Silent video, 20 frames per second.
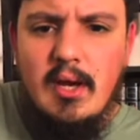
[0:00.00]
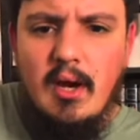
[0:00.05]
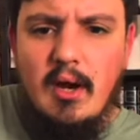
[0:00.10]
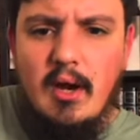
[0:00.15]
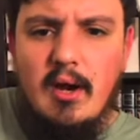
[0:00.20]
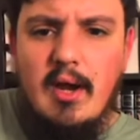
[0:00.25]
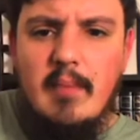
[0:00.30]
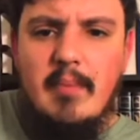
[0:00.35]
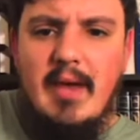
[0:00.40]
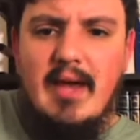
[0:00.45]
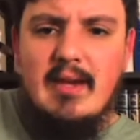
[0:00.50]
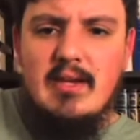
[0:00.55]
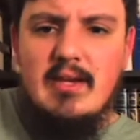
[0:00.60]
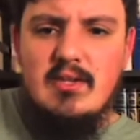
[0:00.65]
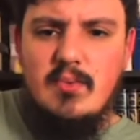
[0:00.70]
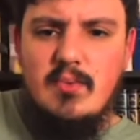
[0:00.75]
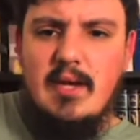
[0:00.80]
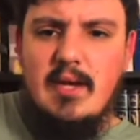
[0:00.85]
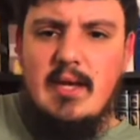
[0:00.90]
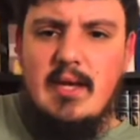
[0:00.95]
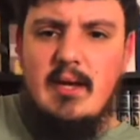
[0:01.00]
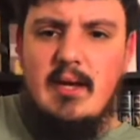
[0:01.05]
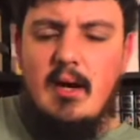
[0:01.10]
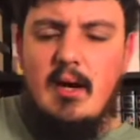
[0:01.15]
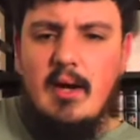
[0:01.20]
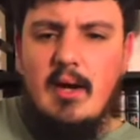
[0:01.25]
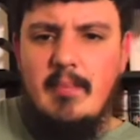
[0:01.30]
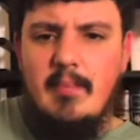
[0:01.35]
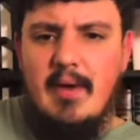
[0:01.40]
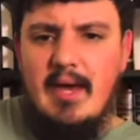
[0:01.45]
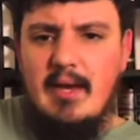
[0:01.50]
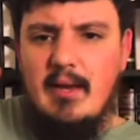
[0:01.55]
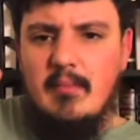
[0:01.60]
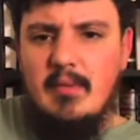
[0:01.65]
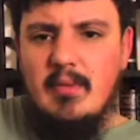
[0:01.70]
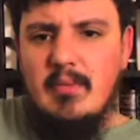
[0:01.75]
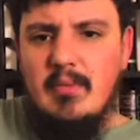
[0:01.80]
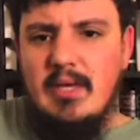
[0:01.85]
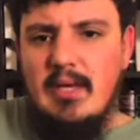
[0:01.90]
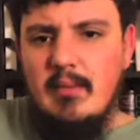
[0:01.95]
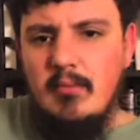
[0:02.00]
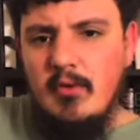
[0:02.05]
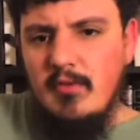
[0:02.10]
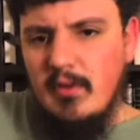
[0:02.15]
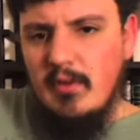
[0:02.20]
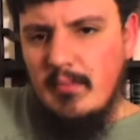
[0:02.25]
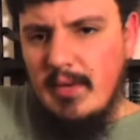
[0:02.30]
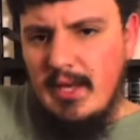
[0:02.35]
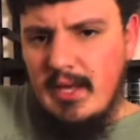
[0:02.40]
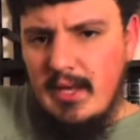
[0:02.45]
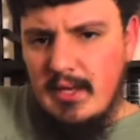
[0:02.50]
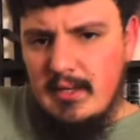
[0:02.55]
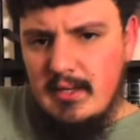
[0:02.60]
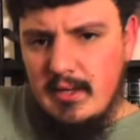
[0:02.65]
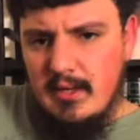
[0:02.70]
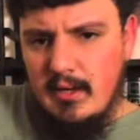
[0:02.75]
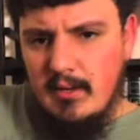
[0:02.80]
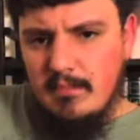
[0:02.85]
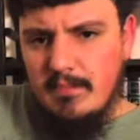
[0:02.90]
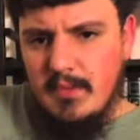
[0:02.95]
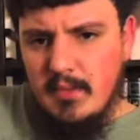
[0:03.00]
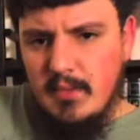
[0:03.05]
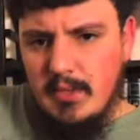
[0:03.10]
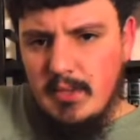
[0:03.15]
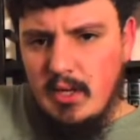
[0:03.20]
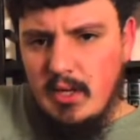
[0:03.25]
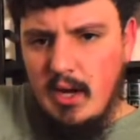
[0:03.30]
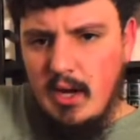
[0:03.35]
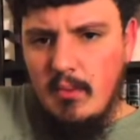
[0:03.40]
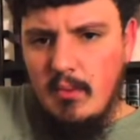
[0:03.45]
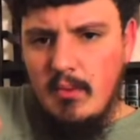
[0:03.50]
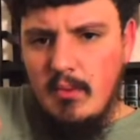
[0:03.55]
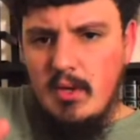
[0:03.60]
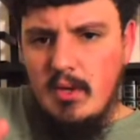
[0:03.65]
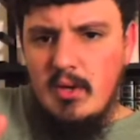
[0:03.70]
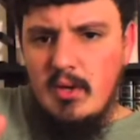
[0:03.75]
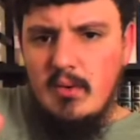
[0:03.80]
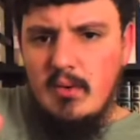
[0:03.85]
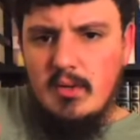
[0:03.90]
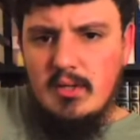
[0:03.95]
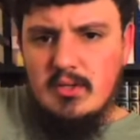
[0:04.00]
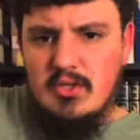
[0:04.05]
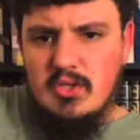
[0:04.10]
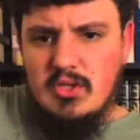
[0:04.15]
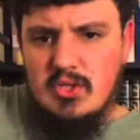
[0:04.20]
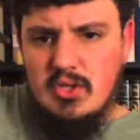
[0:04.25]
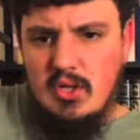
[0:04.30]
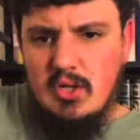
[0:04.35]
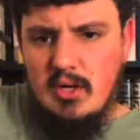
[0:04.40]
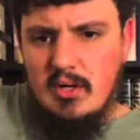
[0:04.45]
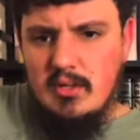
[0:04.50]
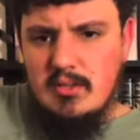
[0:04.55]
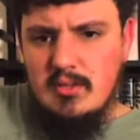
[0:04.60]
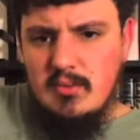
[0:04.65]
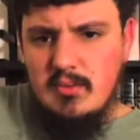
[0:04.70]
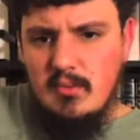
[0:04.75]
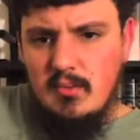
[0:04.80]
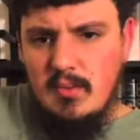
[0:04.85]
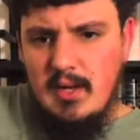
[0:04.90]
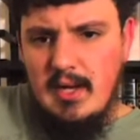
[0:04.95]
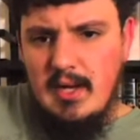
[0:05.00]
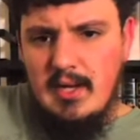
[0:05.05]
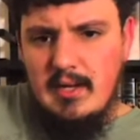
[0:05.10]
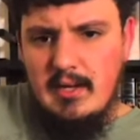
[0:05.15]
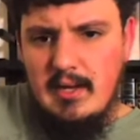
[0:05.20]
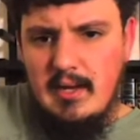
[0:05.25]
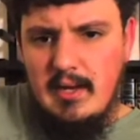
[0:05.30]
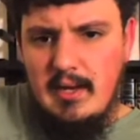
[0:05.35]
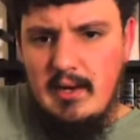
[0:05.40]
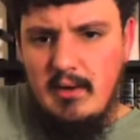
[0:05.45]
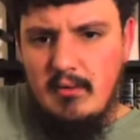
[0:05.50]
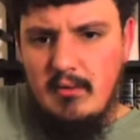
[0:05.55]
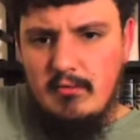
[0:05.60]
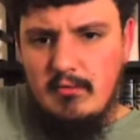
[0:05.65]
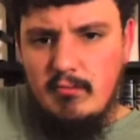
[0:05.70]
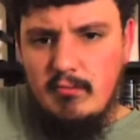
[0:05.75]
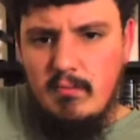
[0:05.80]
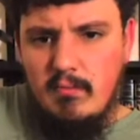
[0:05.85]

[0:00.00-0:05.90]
All right, Patty is ready. All right, Patty, I'm going to begin moving my hand here. Here we go. I'm going to start right now.